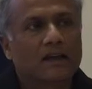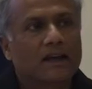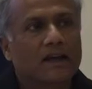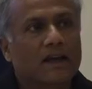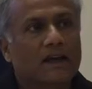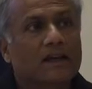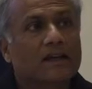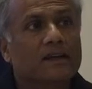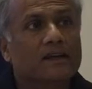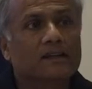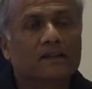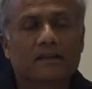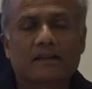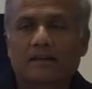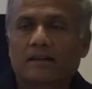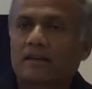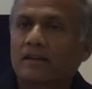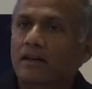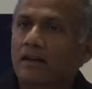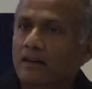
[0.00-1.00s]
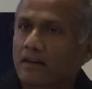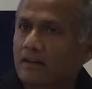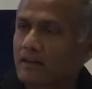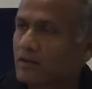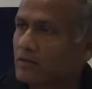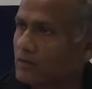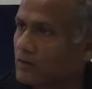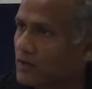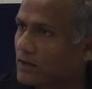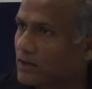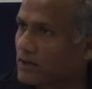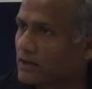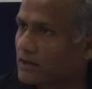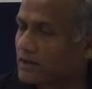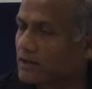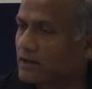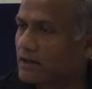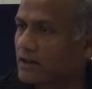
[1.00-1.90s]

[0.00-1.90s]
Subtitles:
And he created another word,